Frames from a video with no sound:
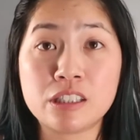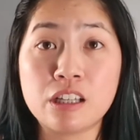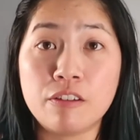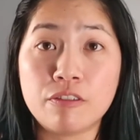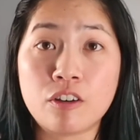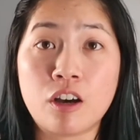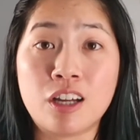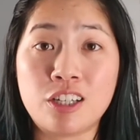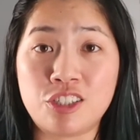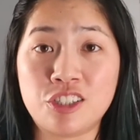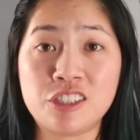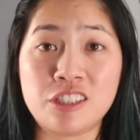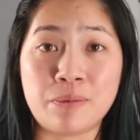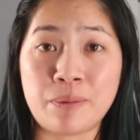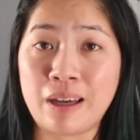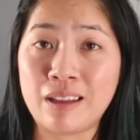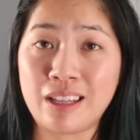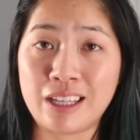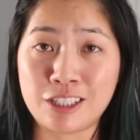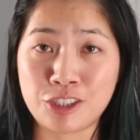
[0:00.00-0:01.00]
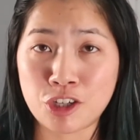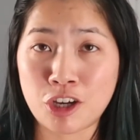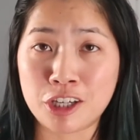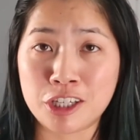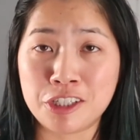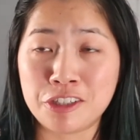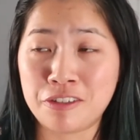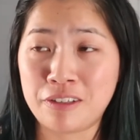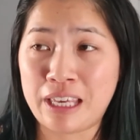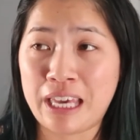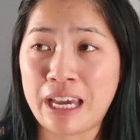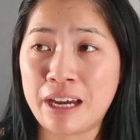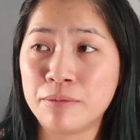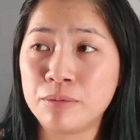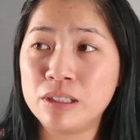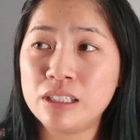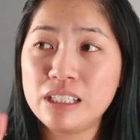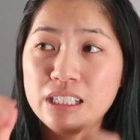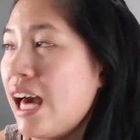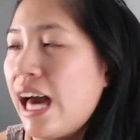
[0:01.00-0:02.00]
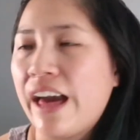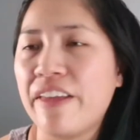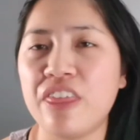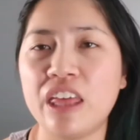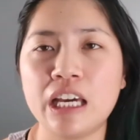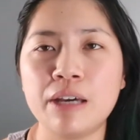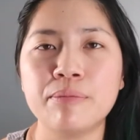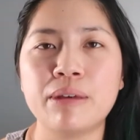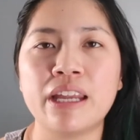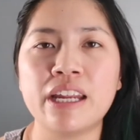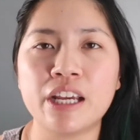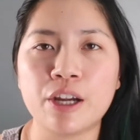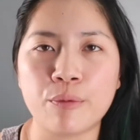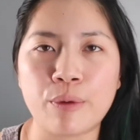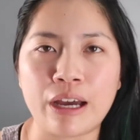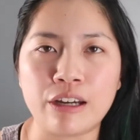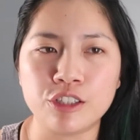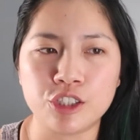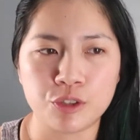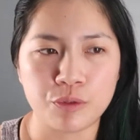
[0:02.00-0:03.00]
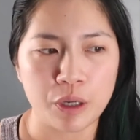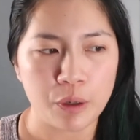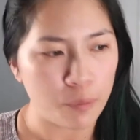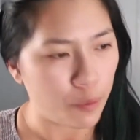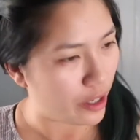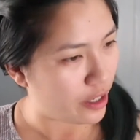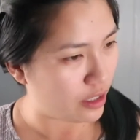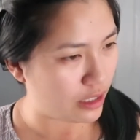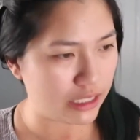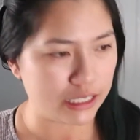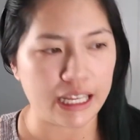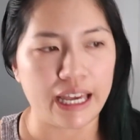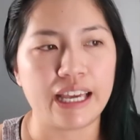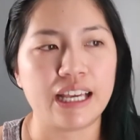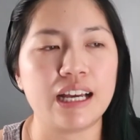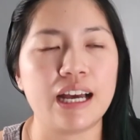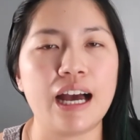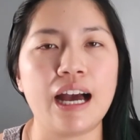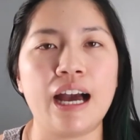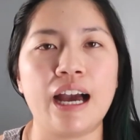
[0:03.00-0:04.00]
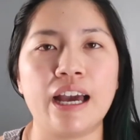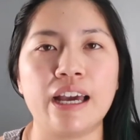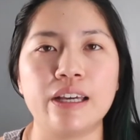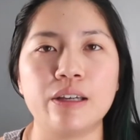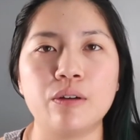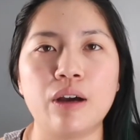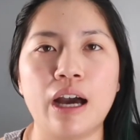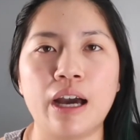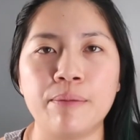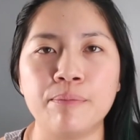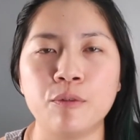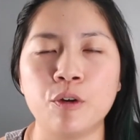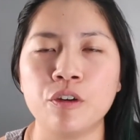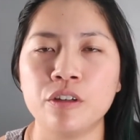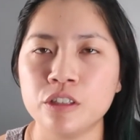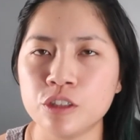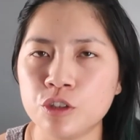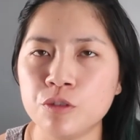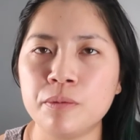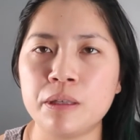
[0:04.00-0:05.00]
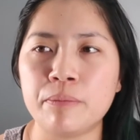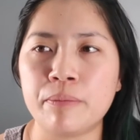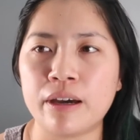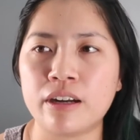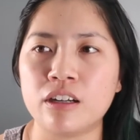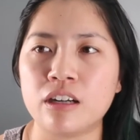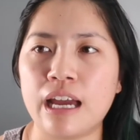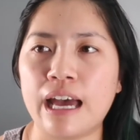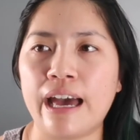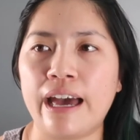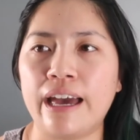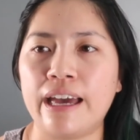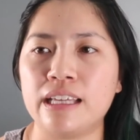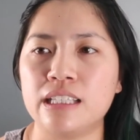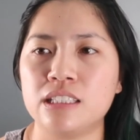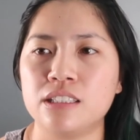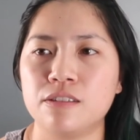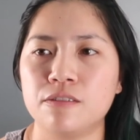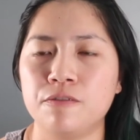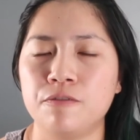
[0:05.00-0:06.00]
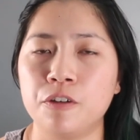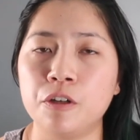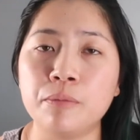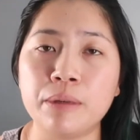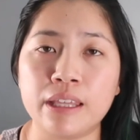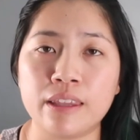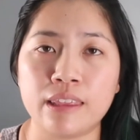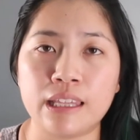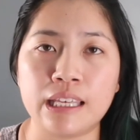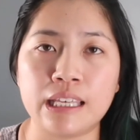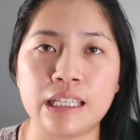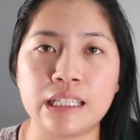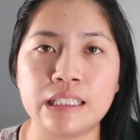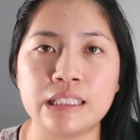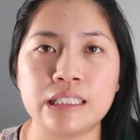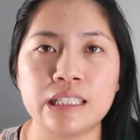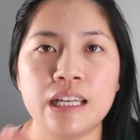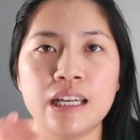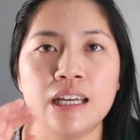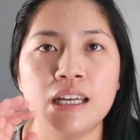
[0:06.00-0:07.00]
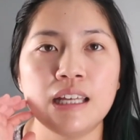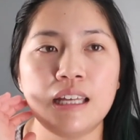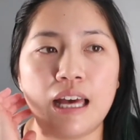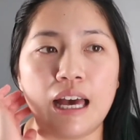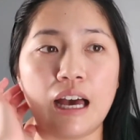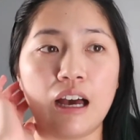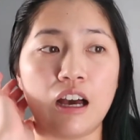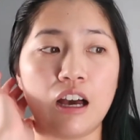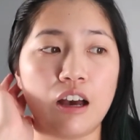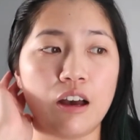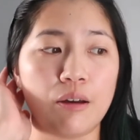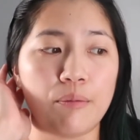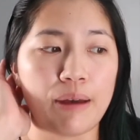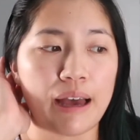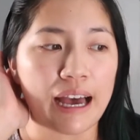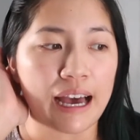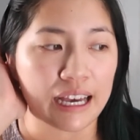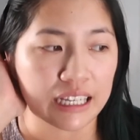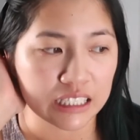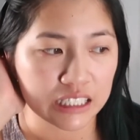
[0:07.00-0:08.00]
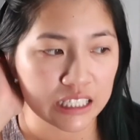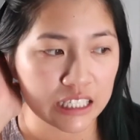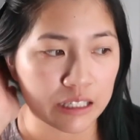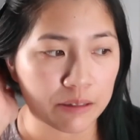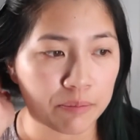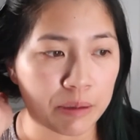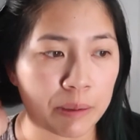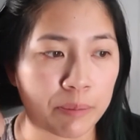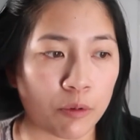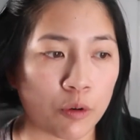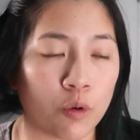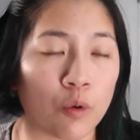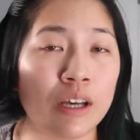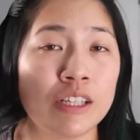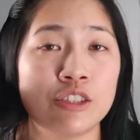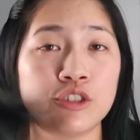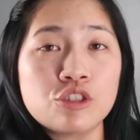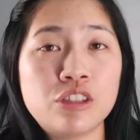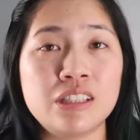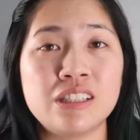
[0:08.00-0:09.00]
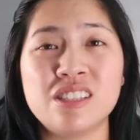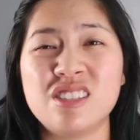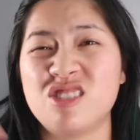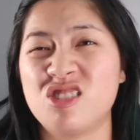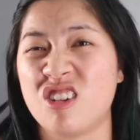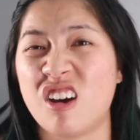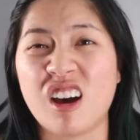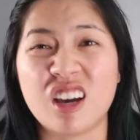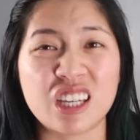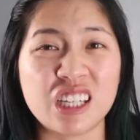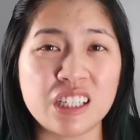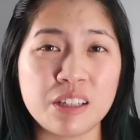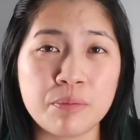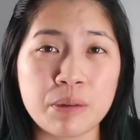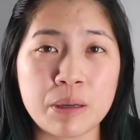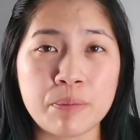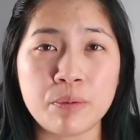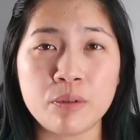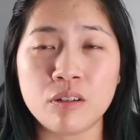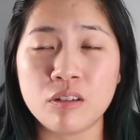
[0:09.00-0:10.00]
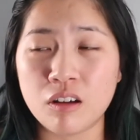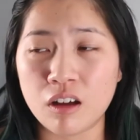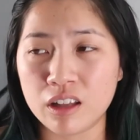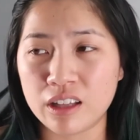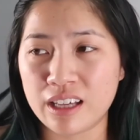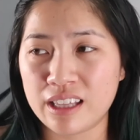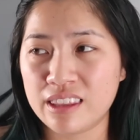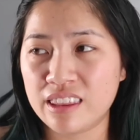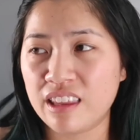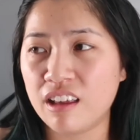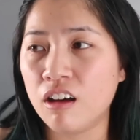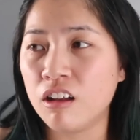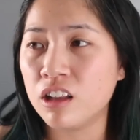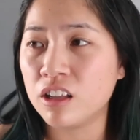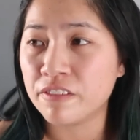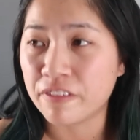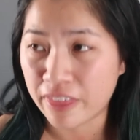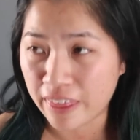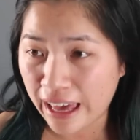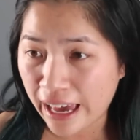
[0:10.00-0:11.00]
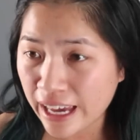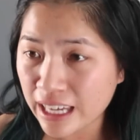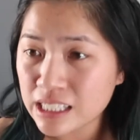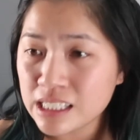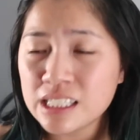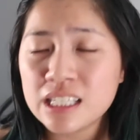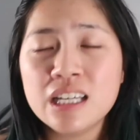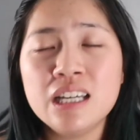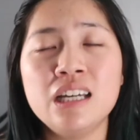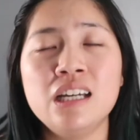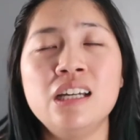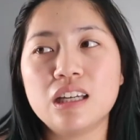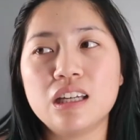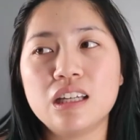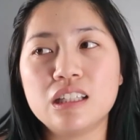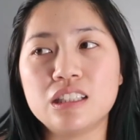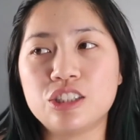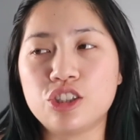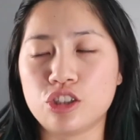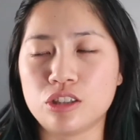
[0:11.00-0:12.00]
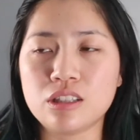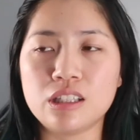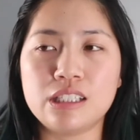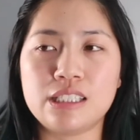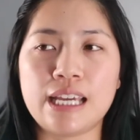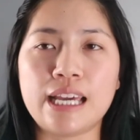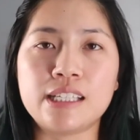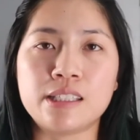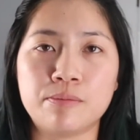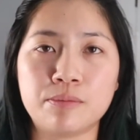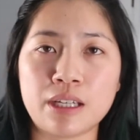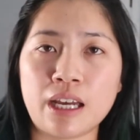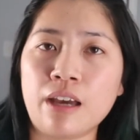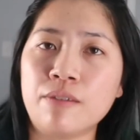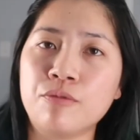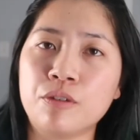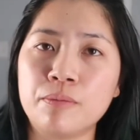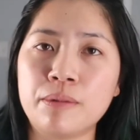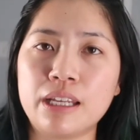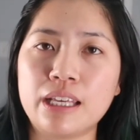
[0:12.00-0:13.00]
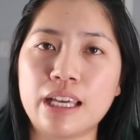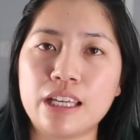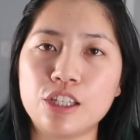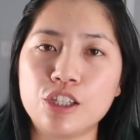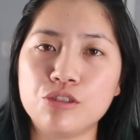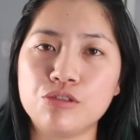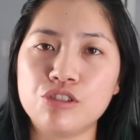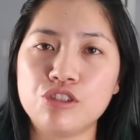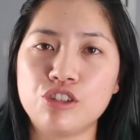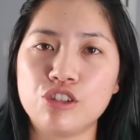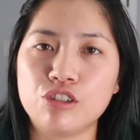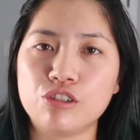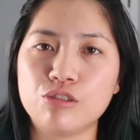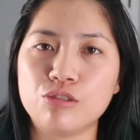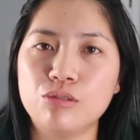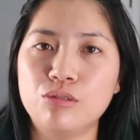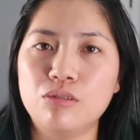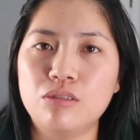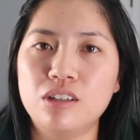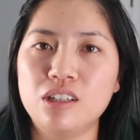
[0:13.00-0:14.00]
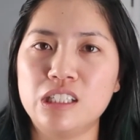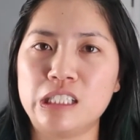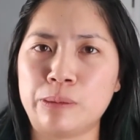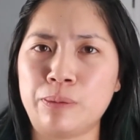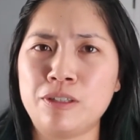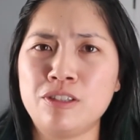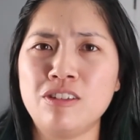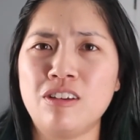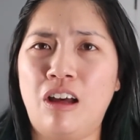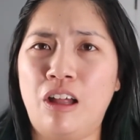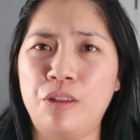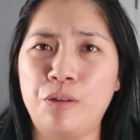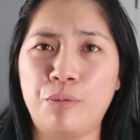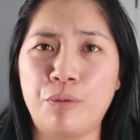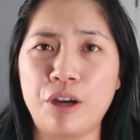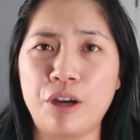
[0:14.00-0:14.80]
self-conscious about like talking to the camera. I think I'm getting around to it where it's like I'm going to be better at filming things, asking people questions, talking to people, all of that. It's just gonna take some time for me to get used to, especially on the